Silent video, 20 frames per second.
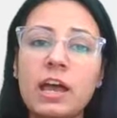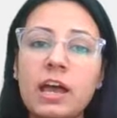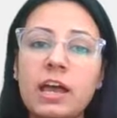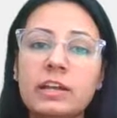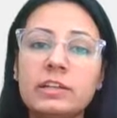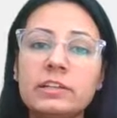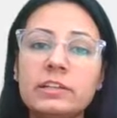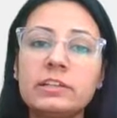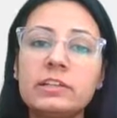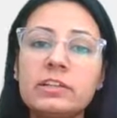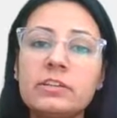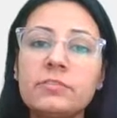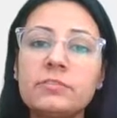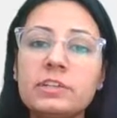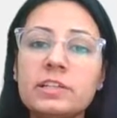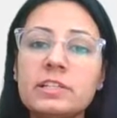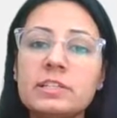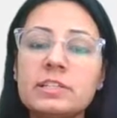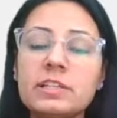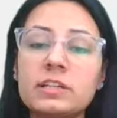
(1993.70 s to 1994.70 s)
And drift
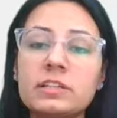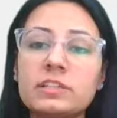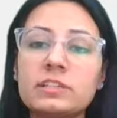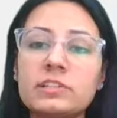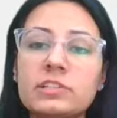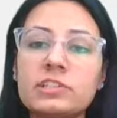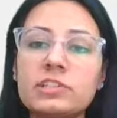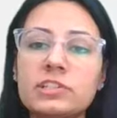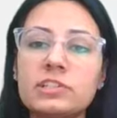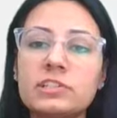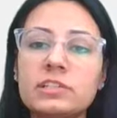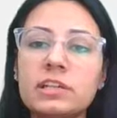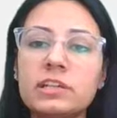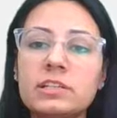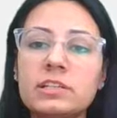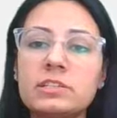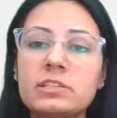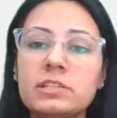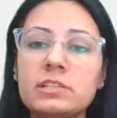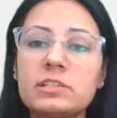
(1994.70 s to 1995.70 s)
is sudden change
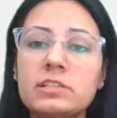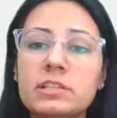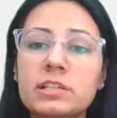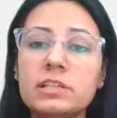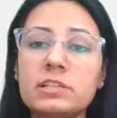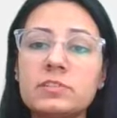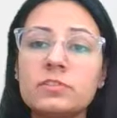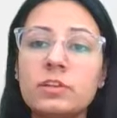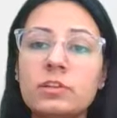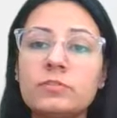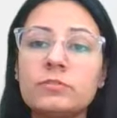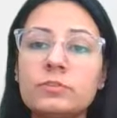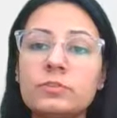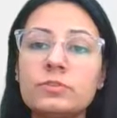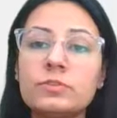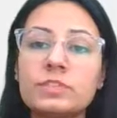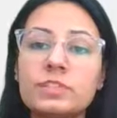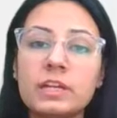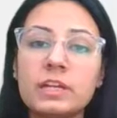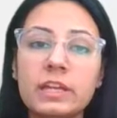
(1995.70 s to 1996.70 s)
that is seen in the
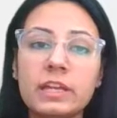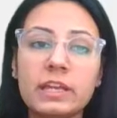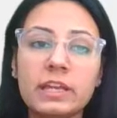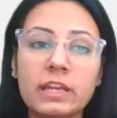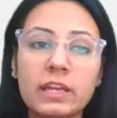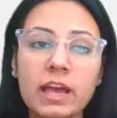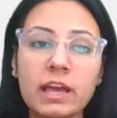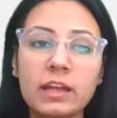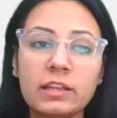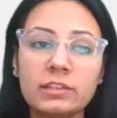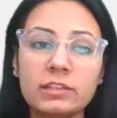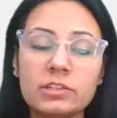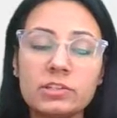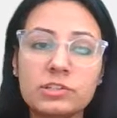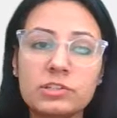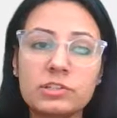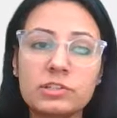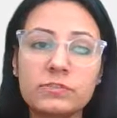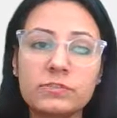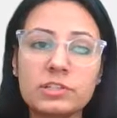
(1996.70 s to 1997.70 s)
influenza A, and
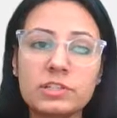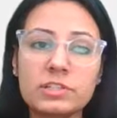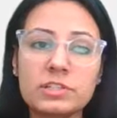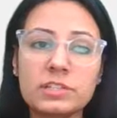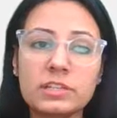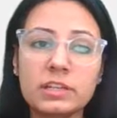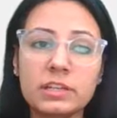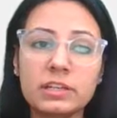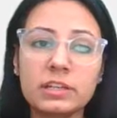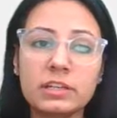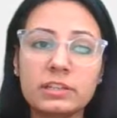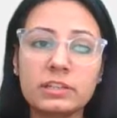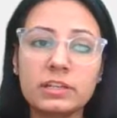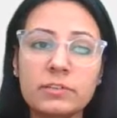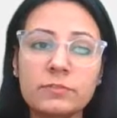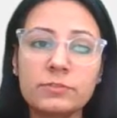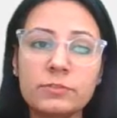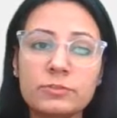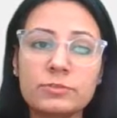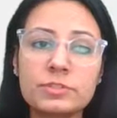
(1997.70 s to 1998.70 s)
the drift is seen in the
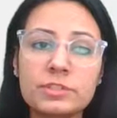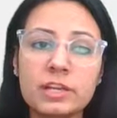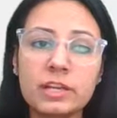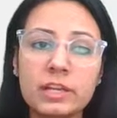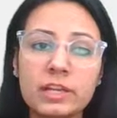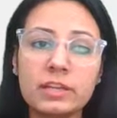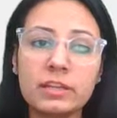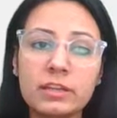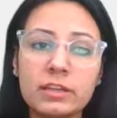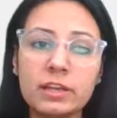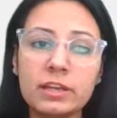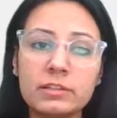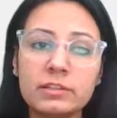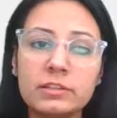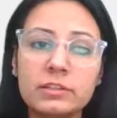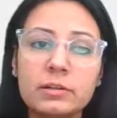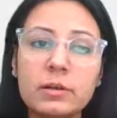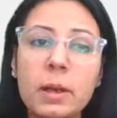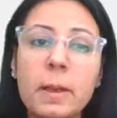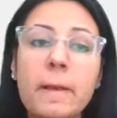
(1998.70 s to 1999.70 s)
influenza A and
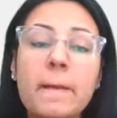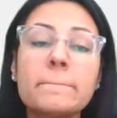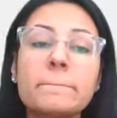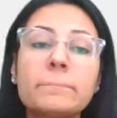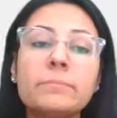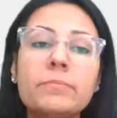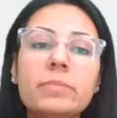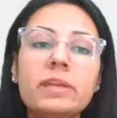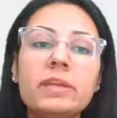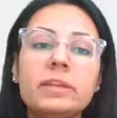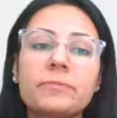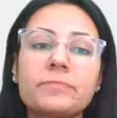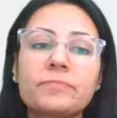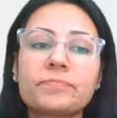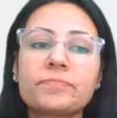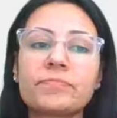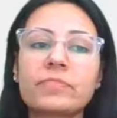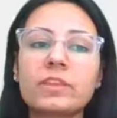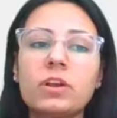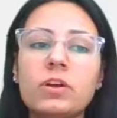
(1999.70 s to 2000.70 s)
the B.
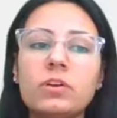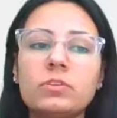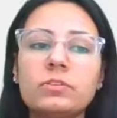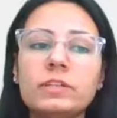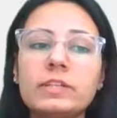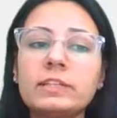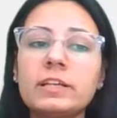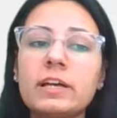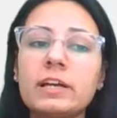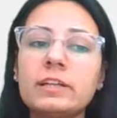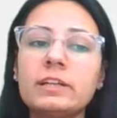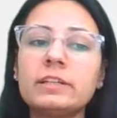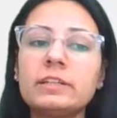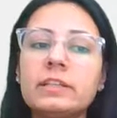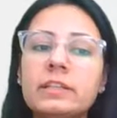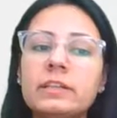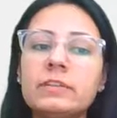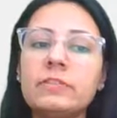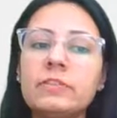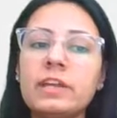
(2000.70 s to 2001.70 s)
Alright,
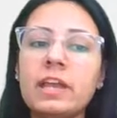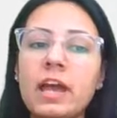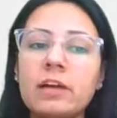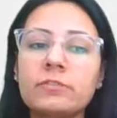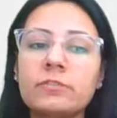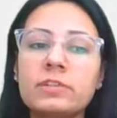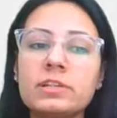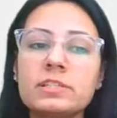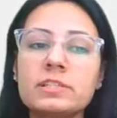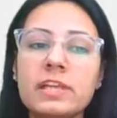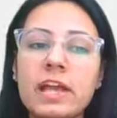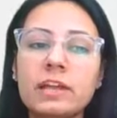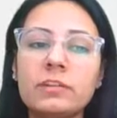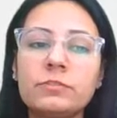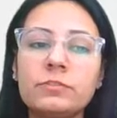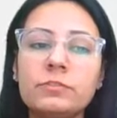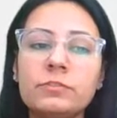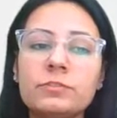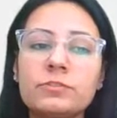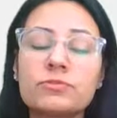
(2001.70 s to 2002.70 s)
currently we have the
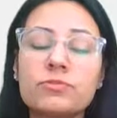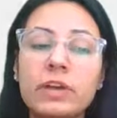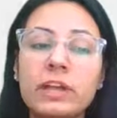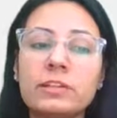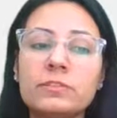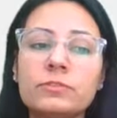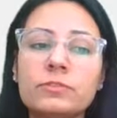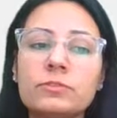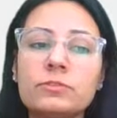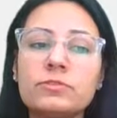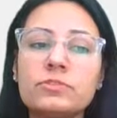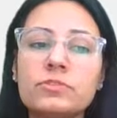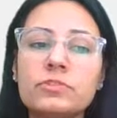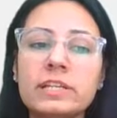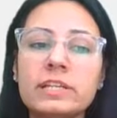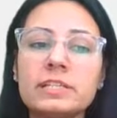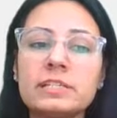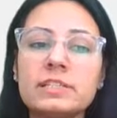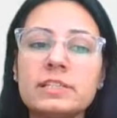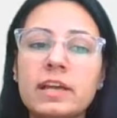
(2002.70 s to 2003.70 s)
swine flu
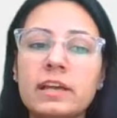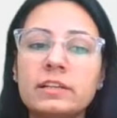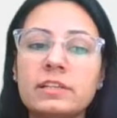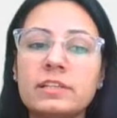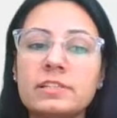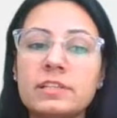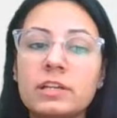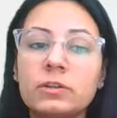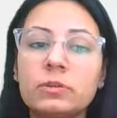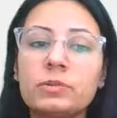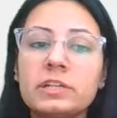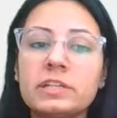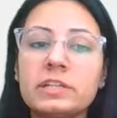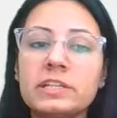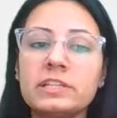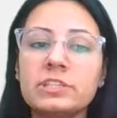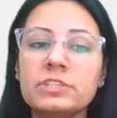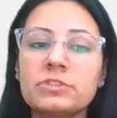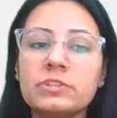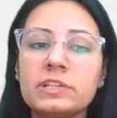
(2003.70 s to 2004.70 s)
strains, that is
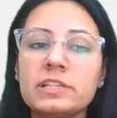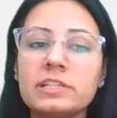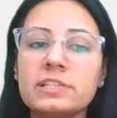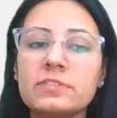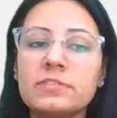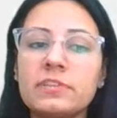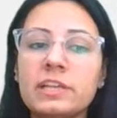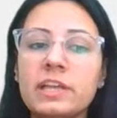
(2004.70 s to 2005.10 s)
circulating strains.